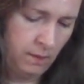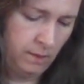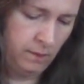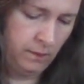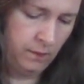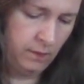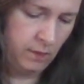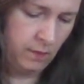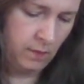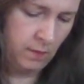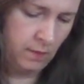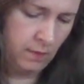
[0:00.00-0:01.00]

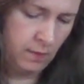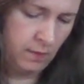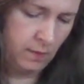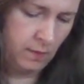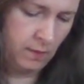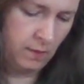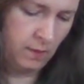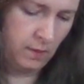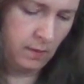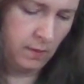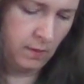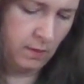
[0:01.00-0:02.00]

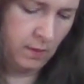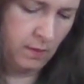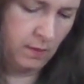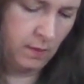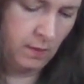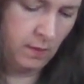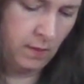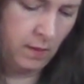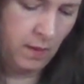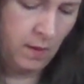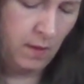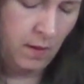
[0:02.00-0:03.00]

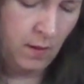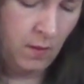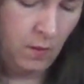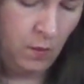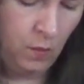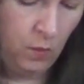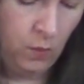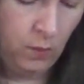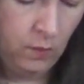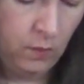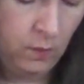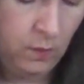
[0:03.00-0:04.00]

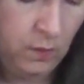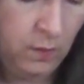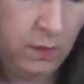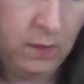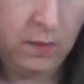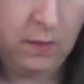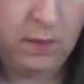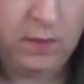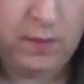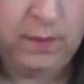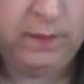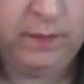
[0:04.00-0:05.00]
(silence)